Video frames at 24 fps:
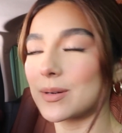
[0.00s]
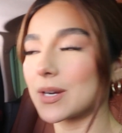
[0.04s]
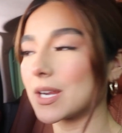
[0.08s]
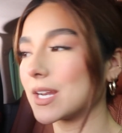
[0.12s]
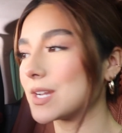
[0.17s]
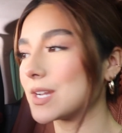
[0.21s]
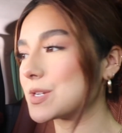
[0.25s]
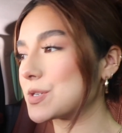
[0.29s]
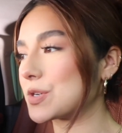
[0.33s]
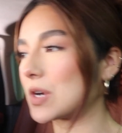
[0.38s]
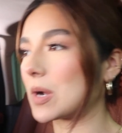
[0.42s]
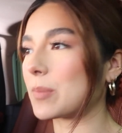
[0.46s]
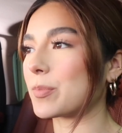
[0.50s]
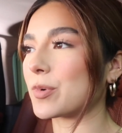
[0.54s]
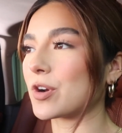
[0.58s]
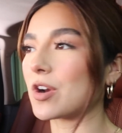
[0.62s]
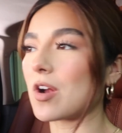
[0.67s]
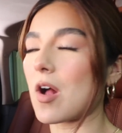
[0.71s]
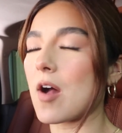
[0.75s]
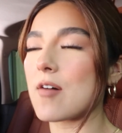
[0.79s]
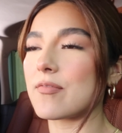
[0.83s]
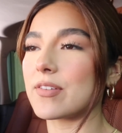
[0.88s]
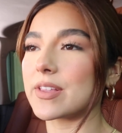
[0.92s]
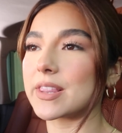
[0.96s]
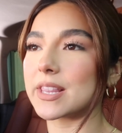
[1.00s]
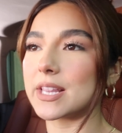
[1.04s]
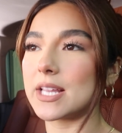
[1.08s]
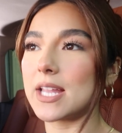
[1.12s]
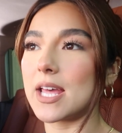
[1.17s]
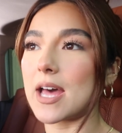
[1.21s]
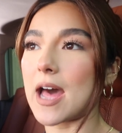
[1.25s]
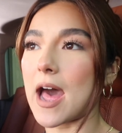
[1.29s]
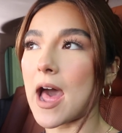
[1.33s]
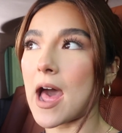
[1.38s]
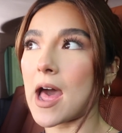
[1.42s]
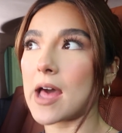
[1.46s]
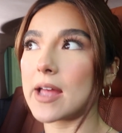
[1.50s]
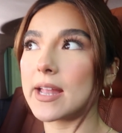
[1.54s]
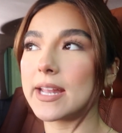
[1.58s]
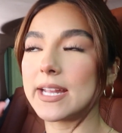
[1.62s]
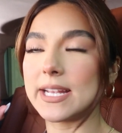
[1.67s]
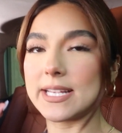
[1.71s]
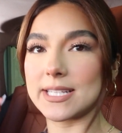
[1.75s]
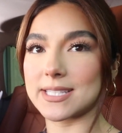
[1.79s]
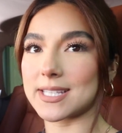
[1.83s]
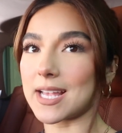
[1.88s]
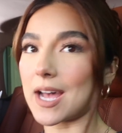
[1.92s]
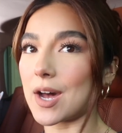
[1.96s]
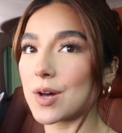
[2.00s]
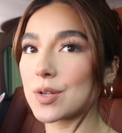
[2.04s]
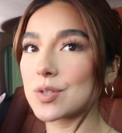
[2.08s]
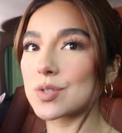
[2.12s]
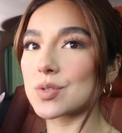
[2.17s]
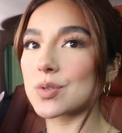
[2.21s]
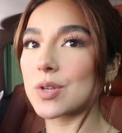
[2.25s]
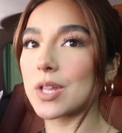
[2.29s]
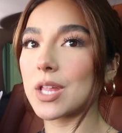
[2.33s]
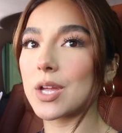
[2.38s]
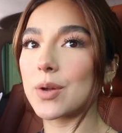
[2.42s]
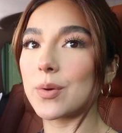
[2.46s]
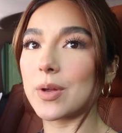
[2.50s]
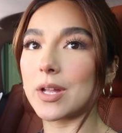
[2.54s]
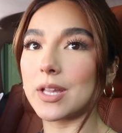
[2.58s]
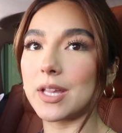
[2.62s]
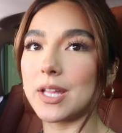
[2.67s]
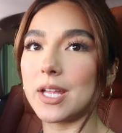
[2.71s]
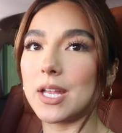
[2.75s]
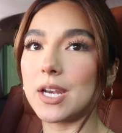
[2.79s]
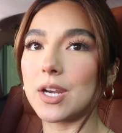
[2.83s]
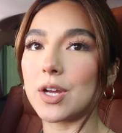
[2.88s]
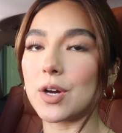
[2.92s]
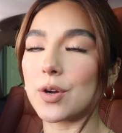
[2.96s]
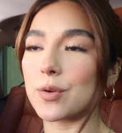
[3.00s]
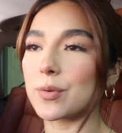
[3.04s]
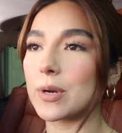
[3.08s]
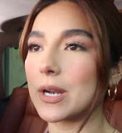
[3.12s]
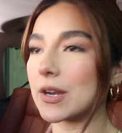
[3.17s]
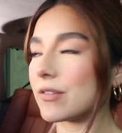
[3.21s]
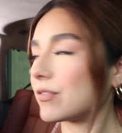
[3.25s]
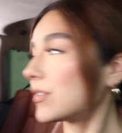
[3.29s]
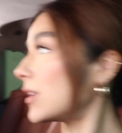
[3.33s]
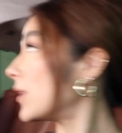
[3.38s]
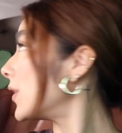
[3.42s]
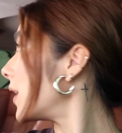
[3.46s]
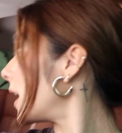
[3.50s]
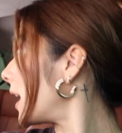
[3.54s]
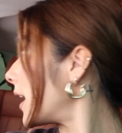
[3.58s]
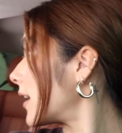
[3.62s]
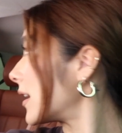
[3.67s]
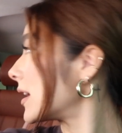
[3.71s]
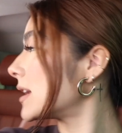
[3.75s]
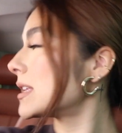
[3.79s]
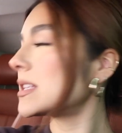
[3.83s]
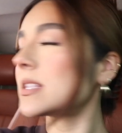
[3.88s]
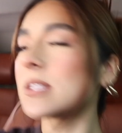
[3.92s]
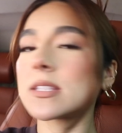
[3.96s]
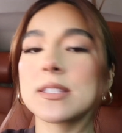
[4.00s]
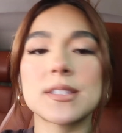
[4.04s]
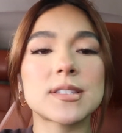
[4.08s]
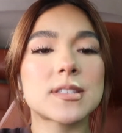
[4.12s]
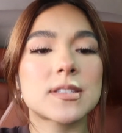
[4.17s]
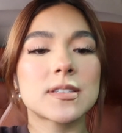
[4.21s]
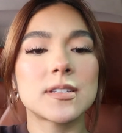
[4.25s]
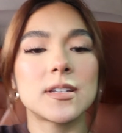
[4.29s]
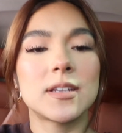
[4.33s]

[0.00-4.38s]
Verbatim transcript: We're gonna drop her off at his house really quickly and go run a few errands.